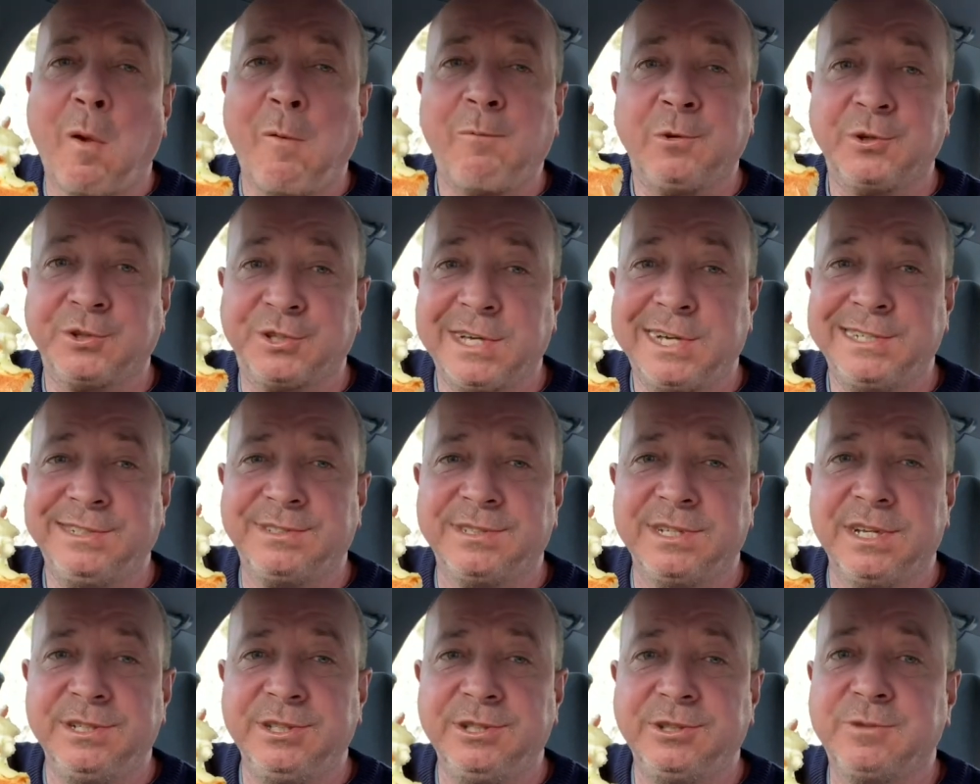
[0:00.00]
For
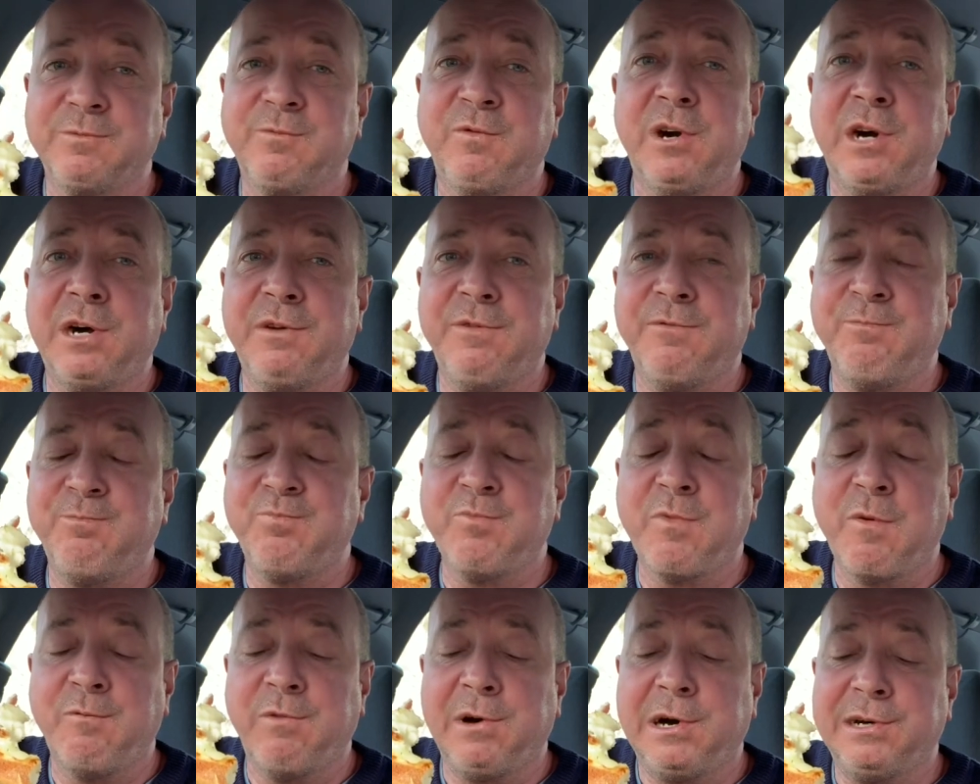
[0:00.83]
taste, that is. Five,
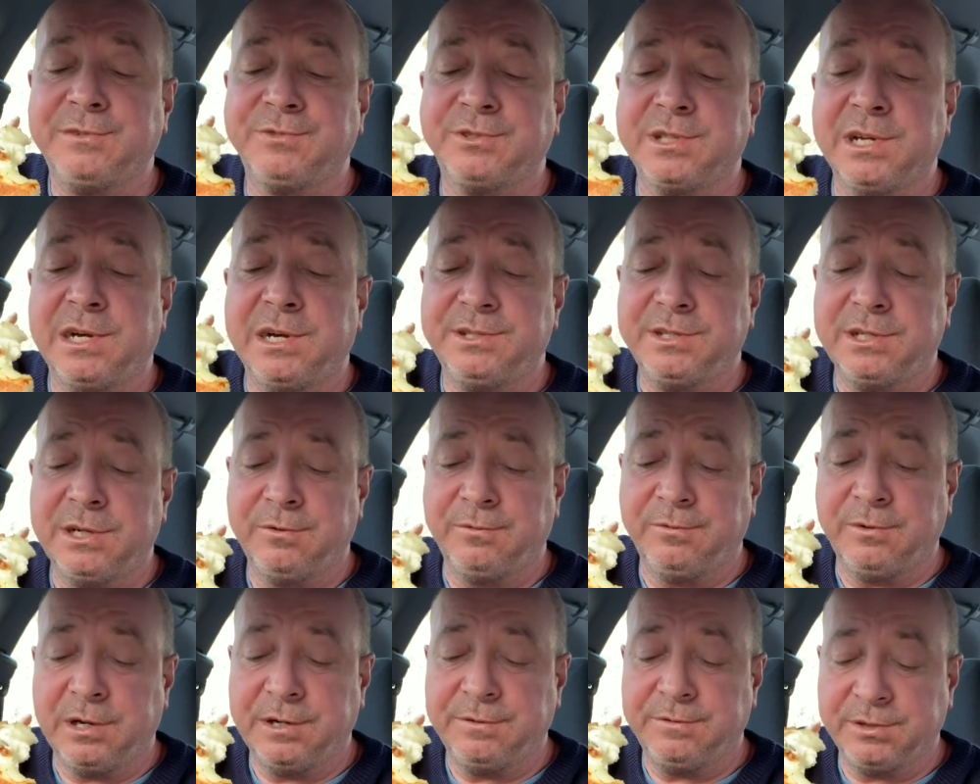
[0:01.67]
five stars out of
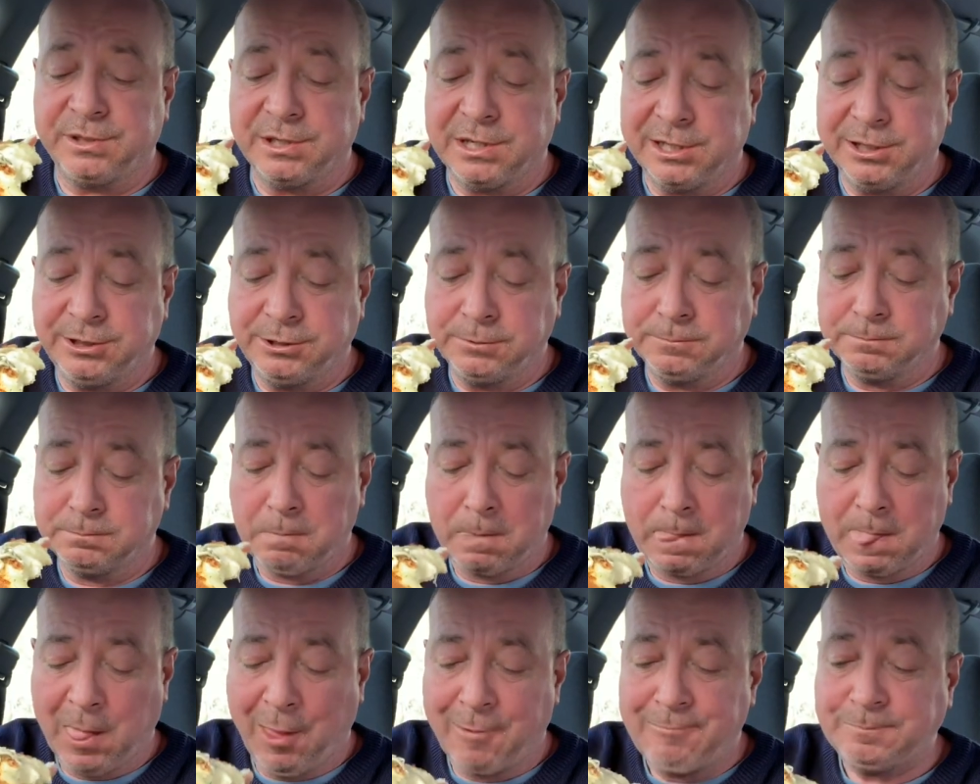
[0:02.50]
5 for taste.
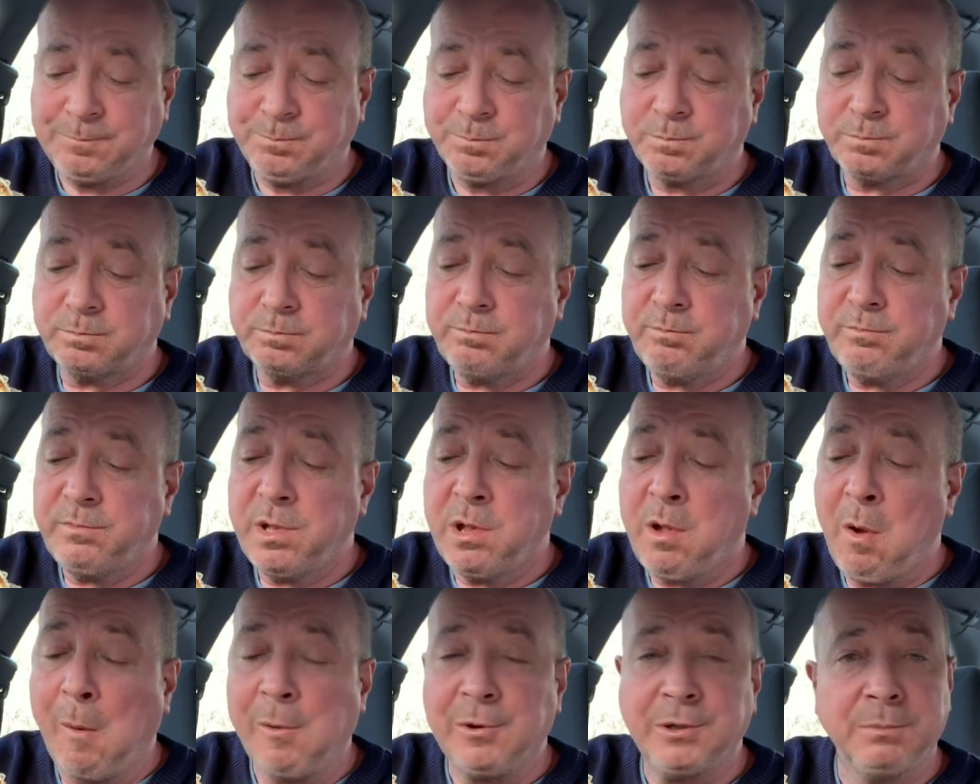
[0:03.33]

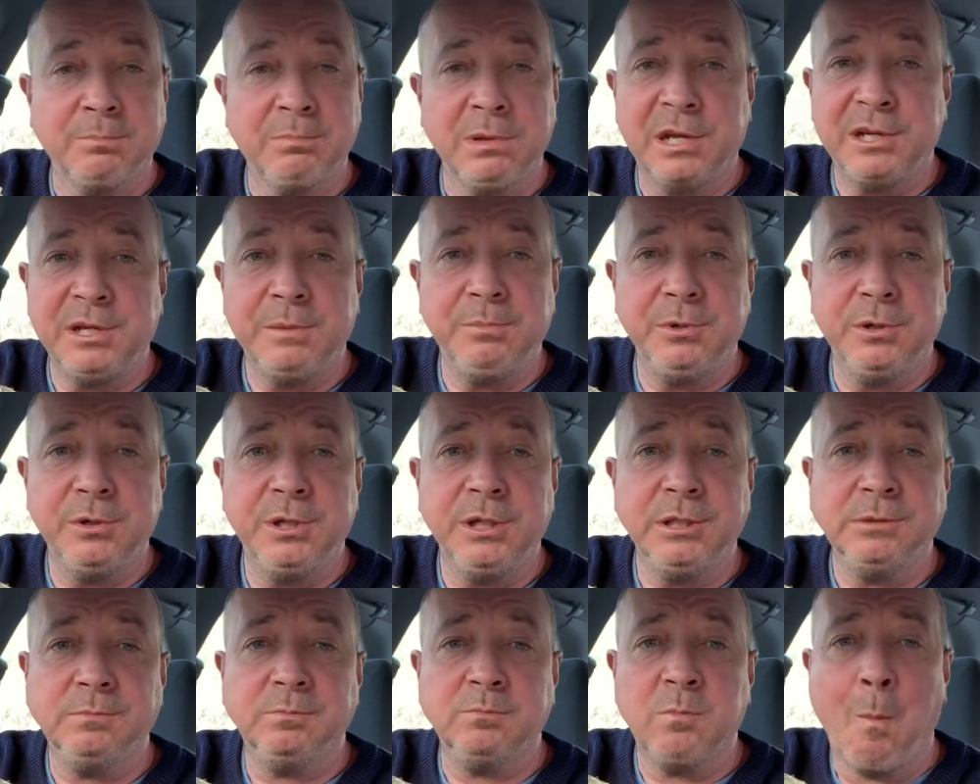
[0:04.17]
It's a bloody
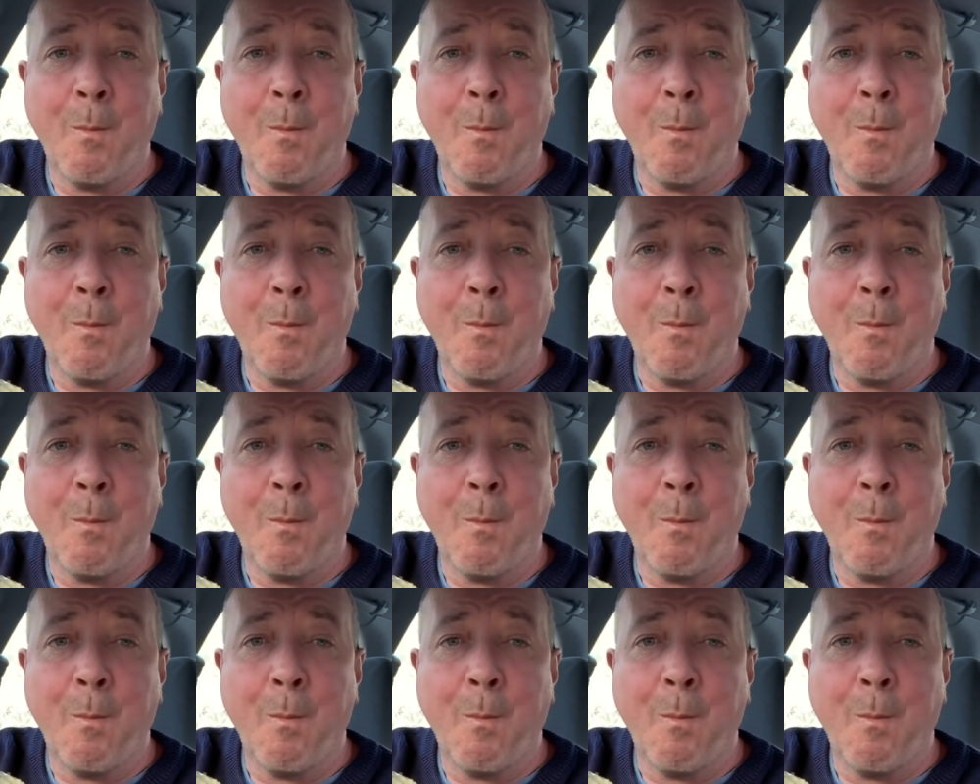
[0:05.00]
beauty.